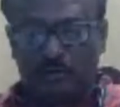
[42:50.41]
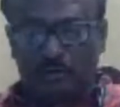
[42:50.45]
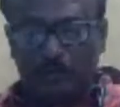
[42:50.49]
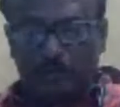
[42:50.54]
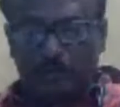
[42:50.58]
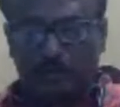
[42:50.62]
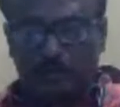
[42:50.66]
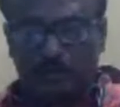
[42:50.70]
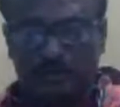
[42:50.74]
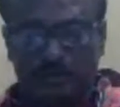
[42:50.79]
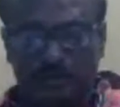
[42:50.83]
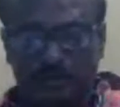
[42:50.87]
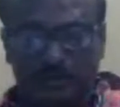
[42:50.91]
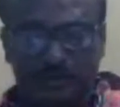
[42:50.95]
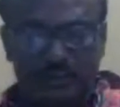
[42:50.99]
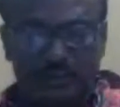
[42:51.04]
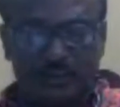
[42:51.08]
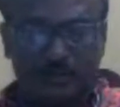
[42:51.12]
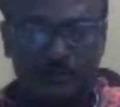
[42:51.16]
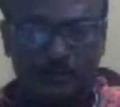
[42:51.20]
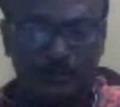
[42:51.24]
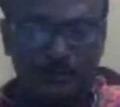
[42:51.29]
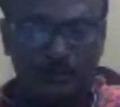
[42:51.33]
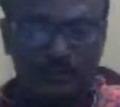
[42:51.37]
for the
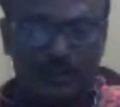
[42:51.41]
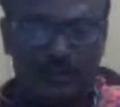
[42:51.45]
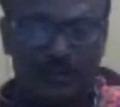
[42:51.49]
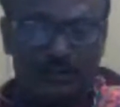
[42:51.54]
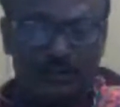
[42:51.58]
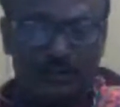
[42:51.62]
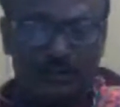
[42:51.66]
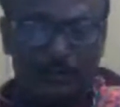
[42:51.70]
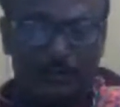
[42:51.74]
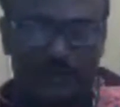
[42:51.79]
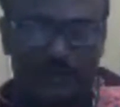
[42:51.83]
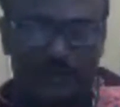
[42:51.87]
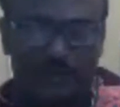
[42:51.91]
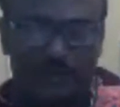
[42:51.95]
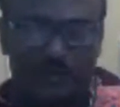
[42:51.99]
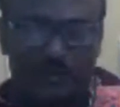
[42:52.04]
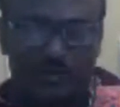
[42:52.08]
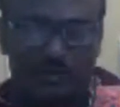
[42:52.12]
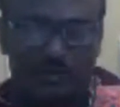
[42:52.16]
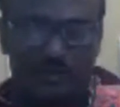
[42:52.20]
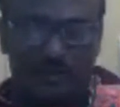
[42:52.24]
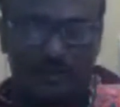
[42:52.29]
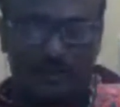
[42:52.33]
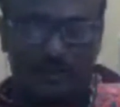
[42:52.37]
disposal of any
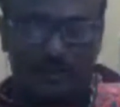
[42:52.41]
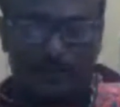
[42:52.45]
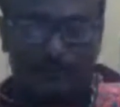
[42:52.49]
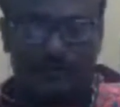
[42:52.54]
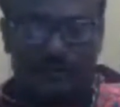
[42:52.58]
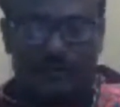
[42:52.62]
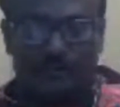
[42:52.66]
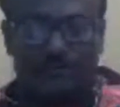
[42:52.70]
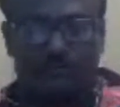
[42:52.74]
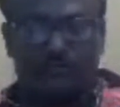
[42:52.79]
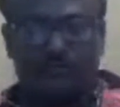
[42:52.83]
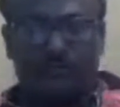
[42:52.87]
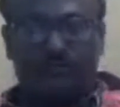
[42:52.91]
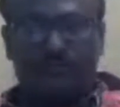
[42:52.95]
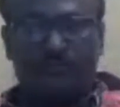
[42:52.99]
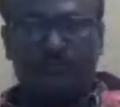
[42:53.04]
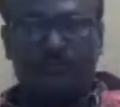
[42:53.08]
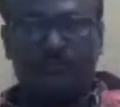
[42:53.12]
urgent application.